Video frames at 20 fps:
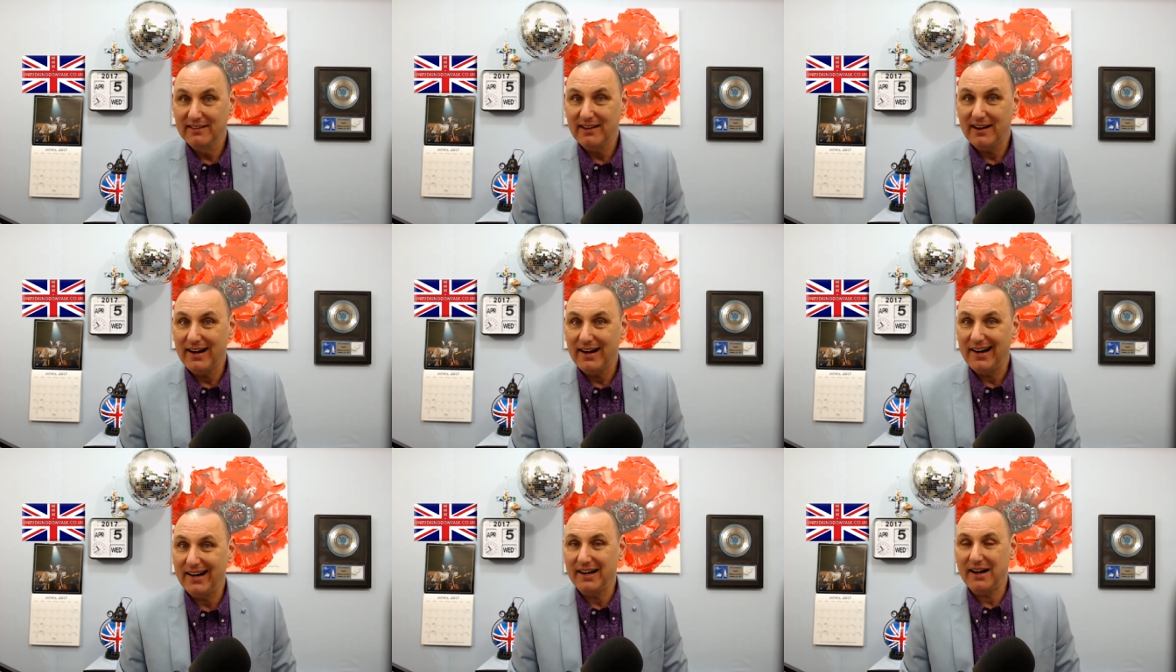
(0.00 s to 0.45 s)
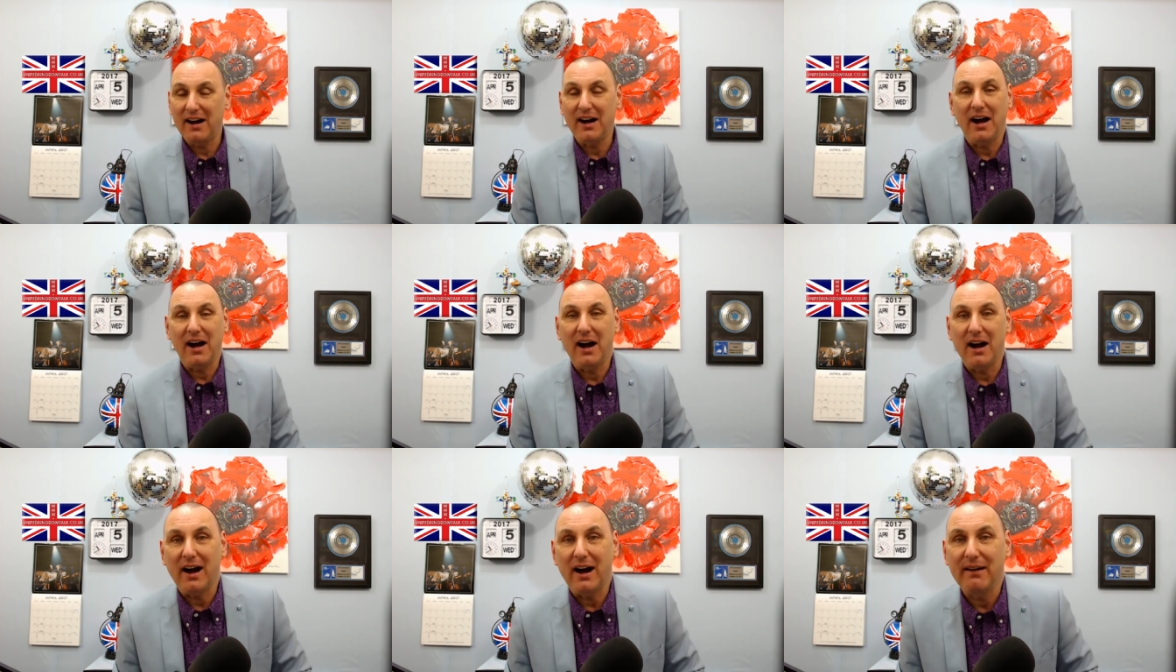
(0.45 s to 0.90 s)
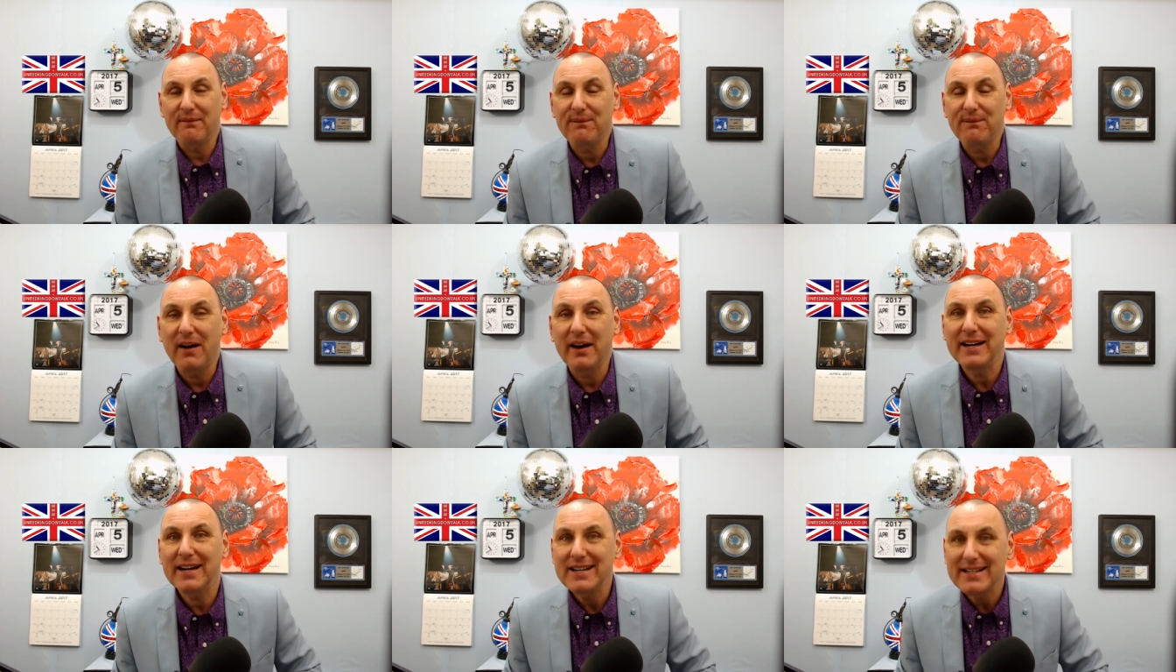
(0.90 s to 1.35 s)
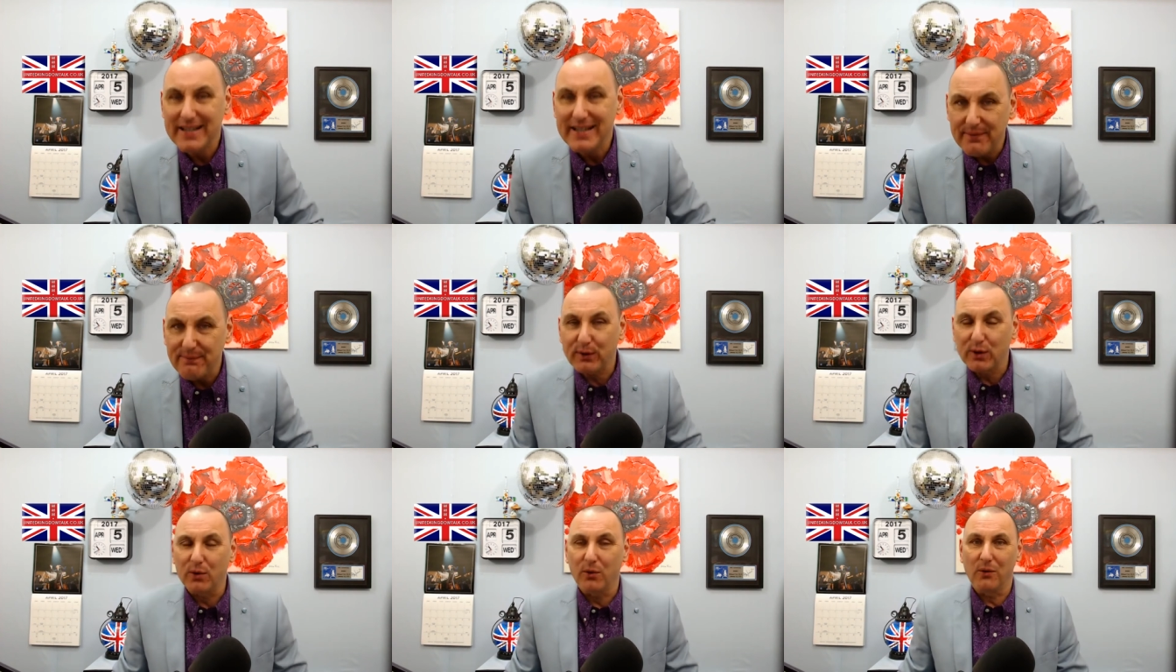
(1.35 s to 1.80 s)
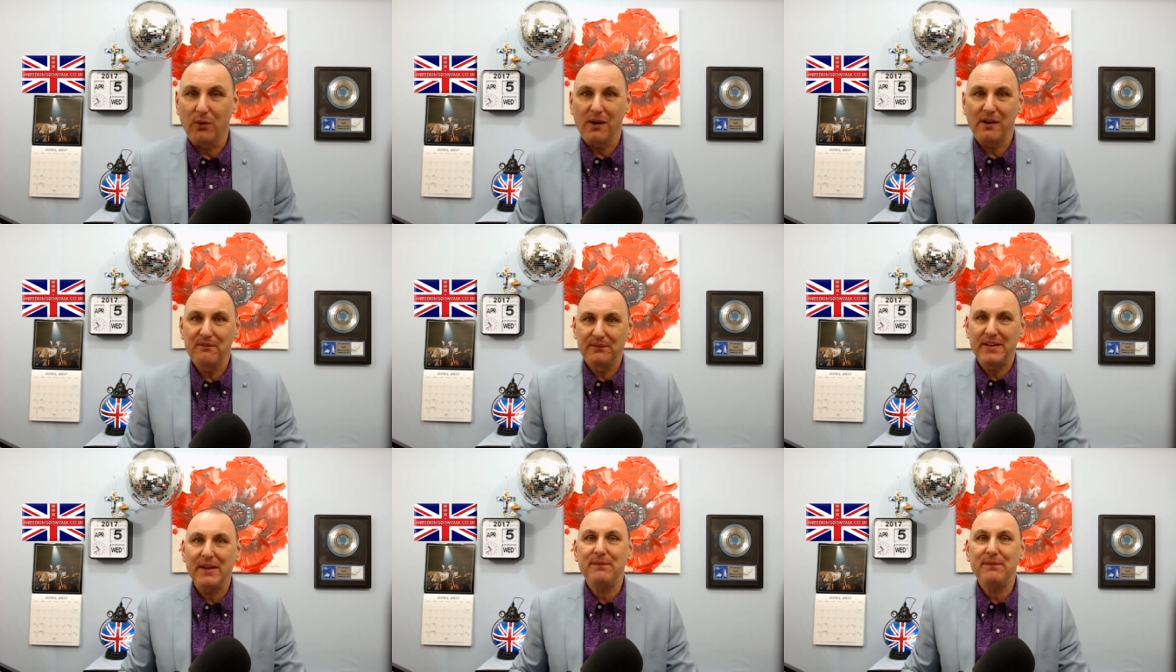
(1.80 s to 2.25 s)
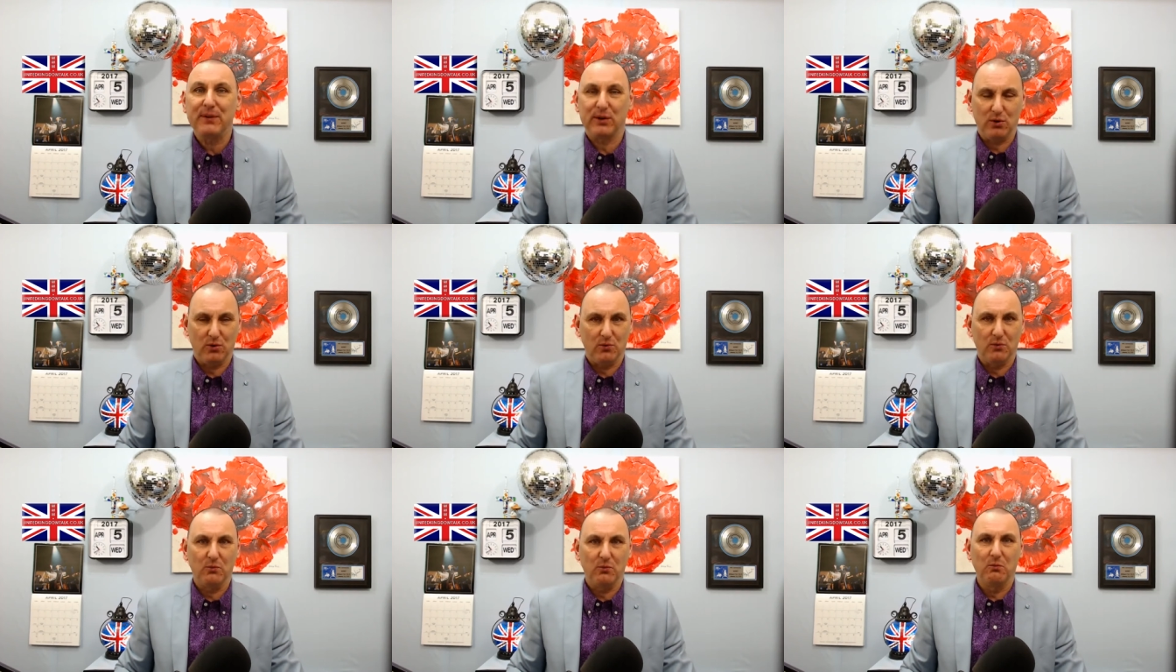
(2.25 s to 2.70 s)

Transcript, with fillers: I, I, I find it difficult, difficult.